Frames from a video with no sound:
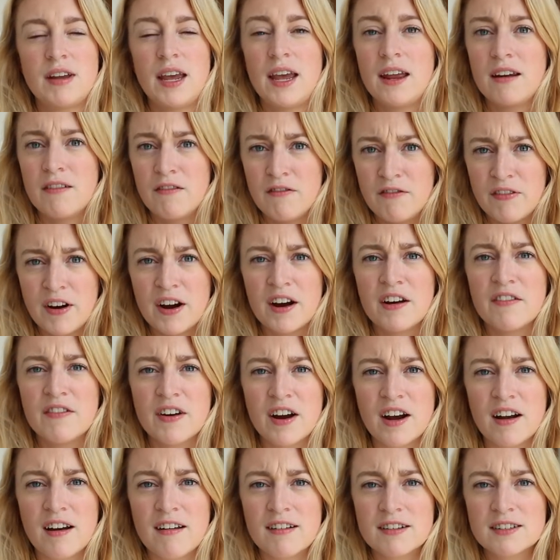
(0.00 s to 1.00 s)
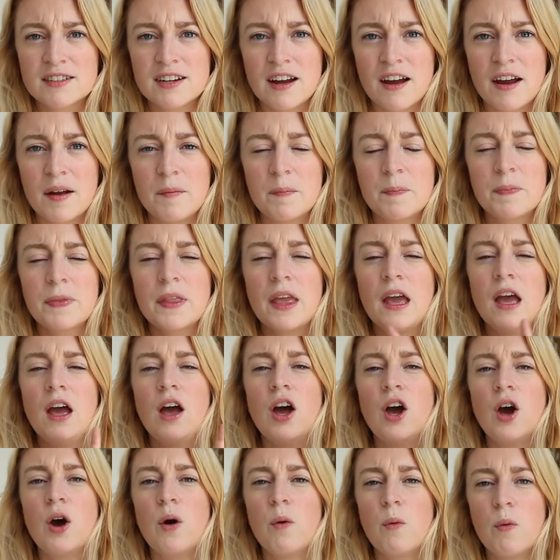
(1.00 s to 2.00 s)
in a very, very long time.
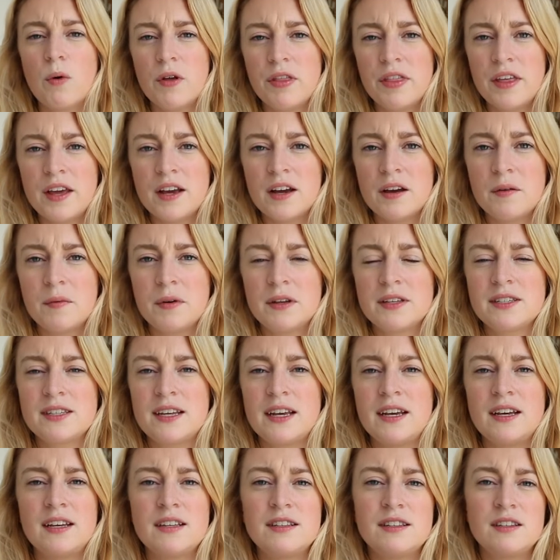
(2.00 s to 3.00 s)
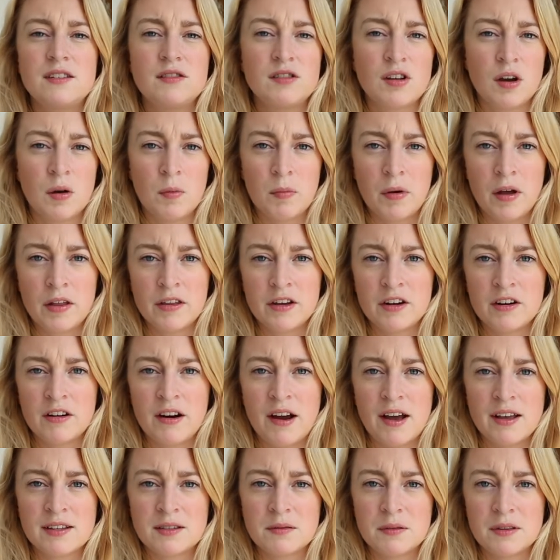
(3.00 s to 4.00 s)
One thing I will say is, don't bother your
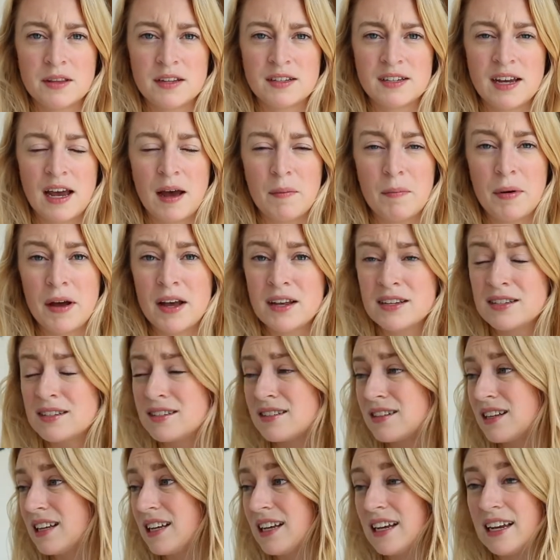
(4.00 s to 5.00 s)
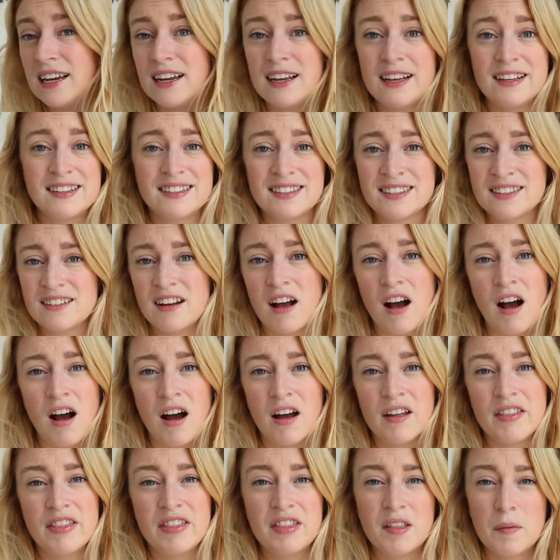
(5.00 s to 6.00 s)
ass with the tapas. It's
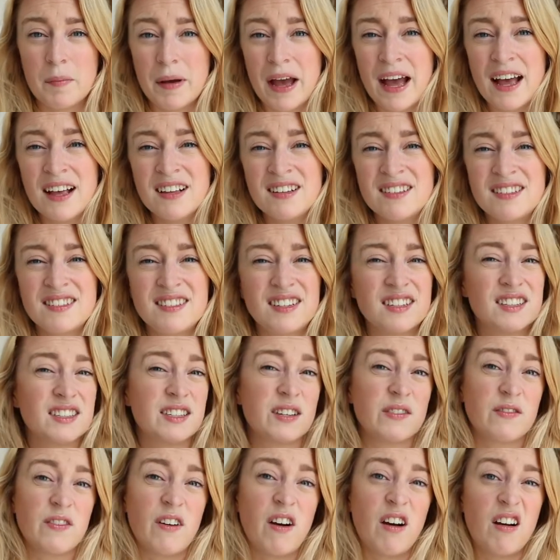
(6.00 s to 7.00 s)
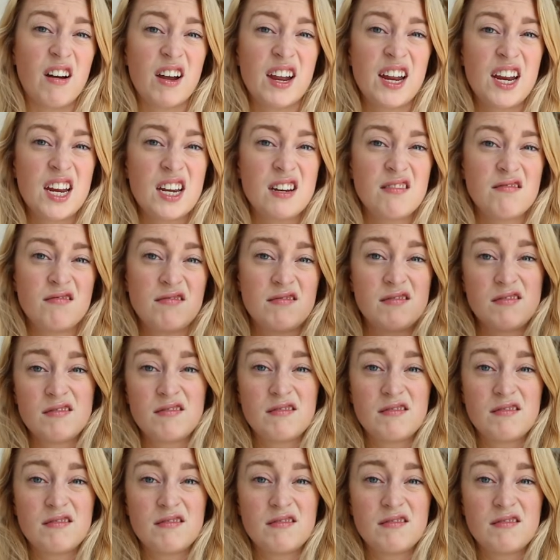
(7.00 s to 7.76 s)
not the best, it's fine.